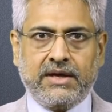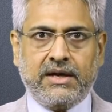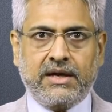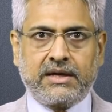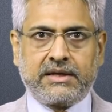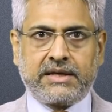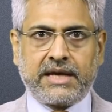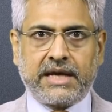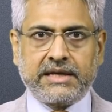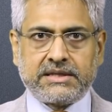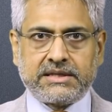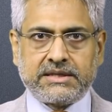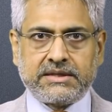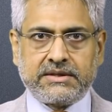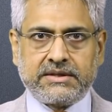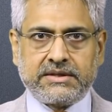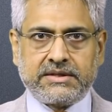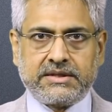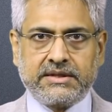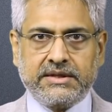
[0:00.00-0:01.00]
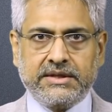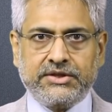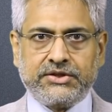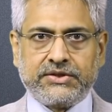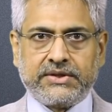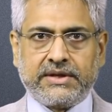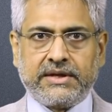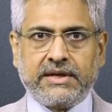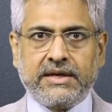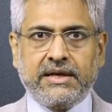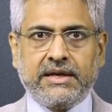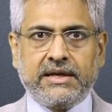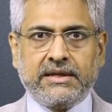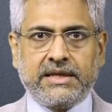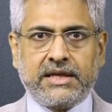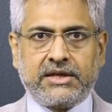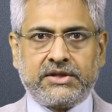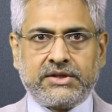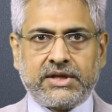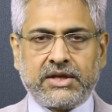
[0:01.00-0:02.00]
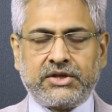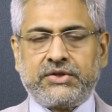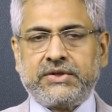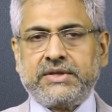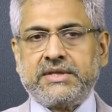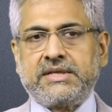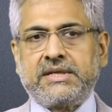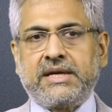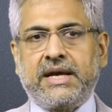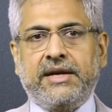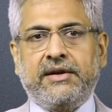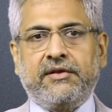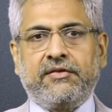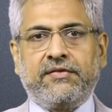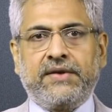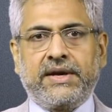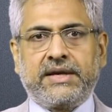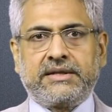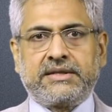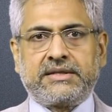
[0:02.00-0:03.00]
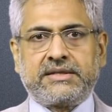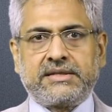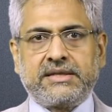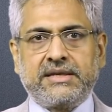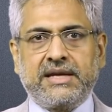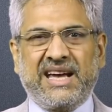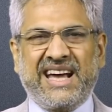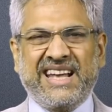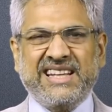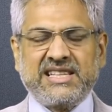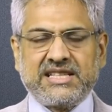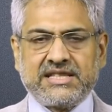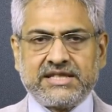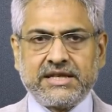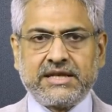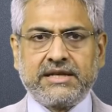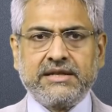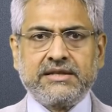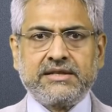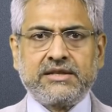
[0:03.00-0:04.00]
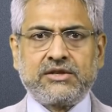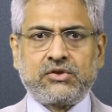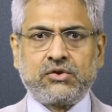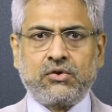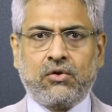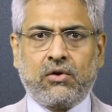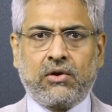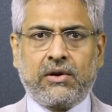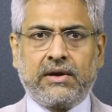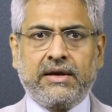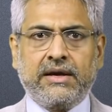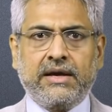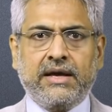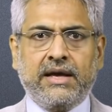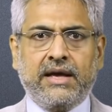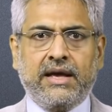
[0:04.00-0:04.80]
a cancerous lesion that touches and affects and sickens us all,